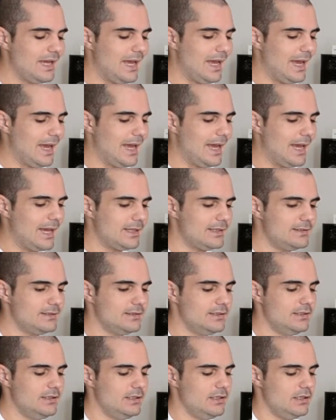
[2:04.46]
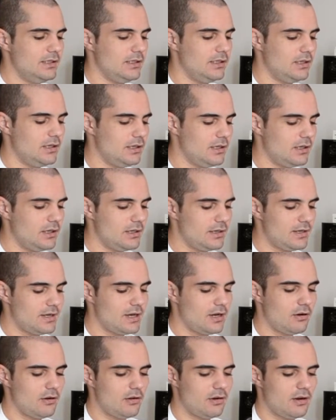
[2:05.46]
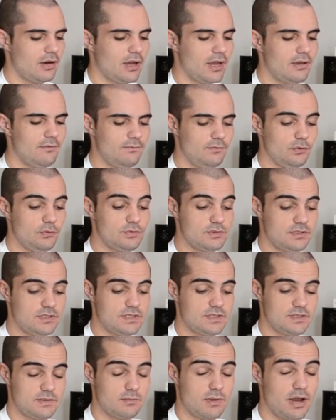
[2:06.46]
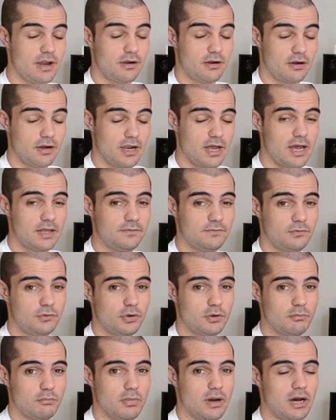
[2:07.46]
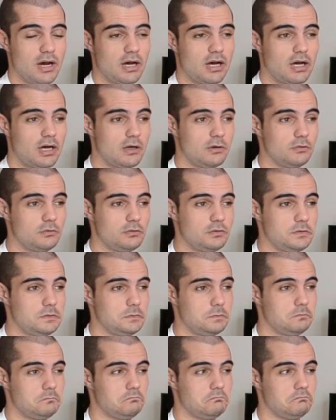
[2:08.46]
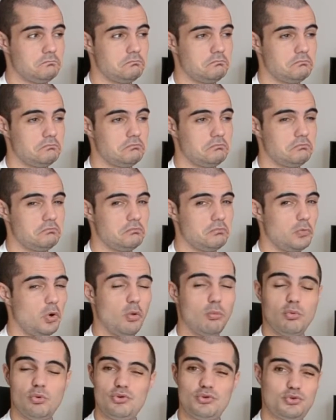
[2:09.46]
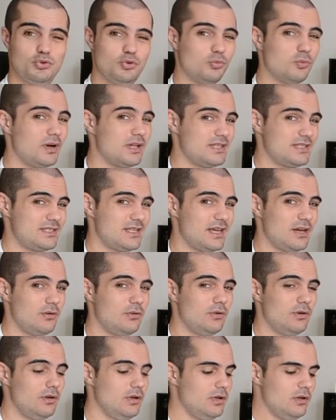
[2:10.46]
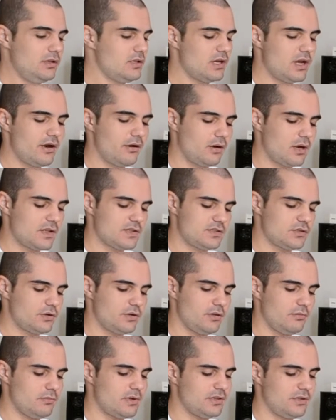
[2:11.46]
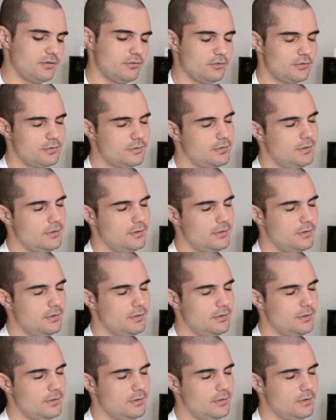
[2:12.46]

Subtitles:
And now I've used this Ironclad for about almost 2 months now. The Ironclad, sorry, Manticor.